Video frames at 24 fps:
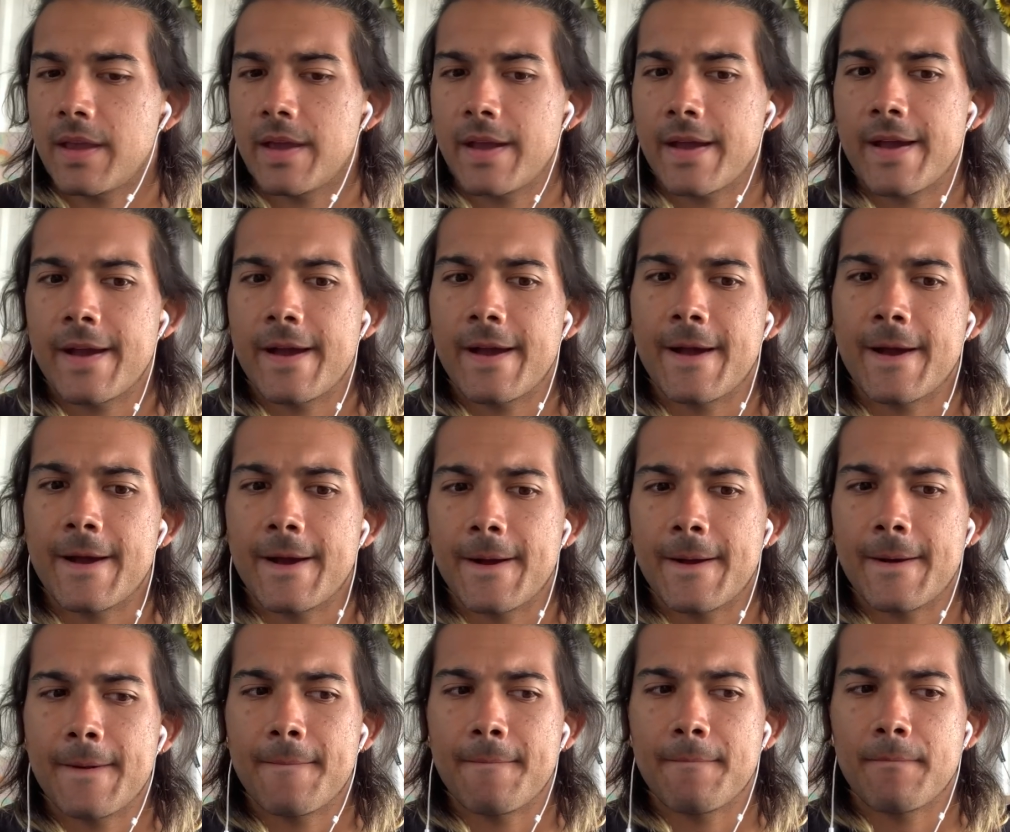
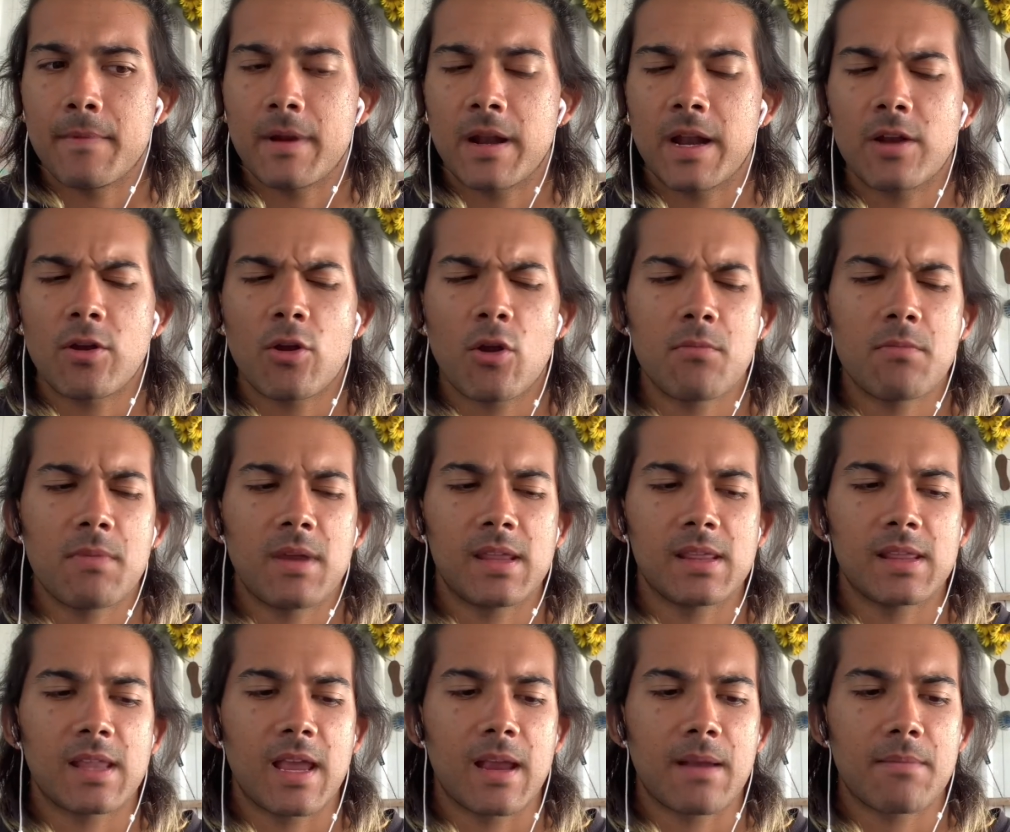I don't
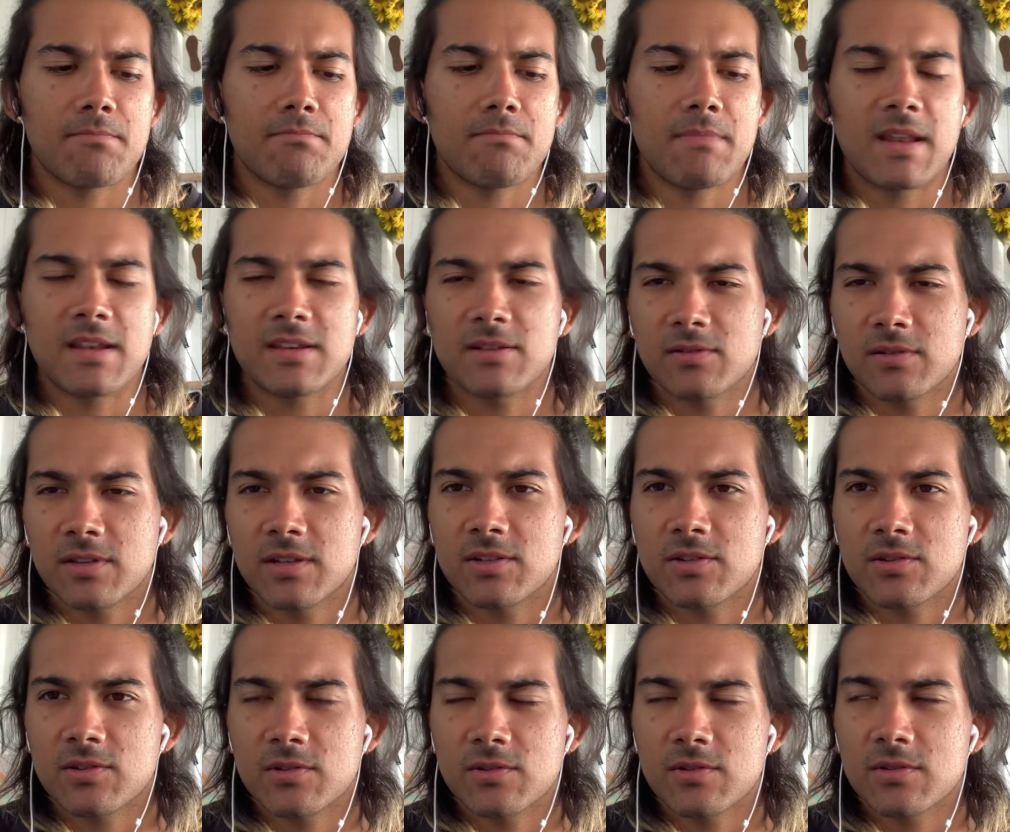mean like mental
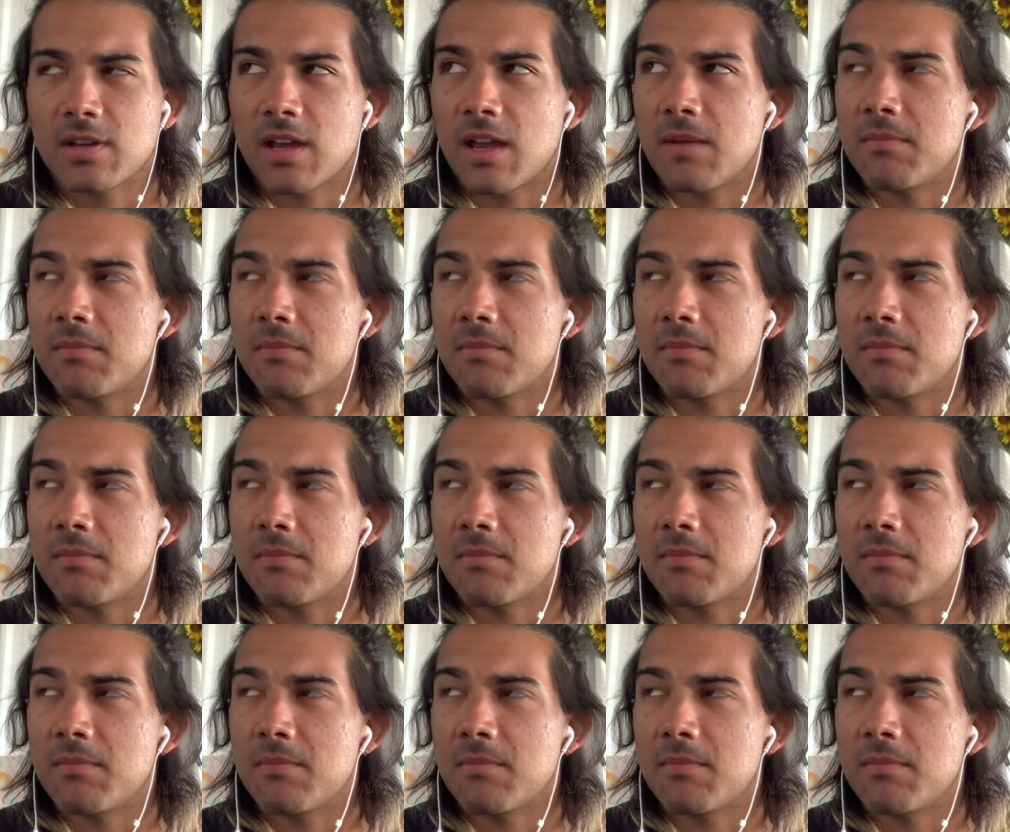issues, I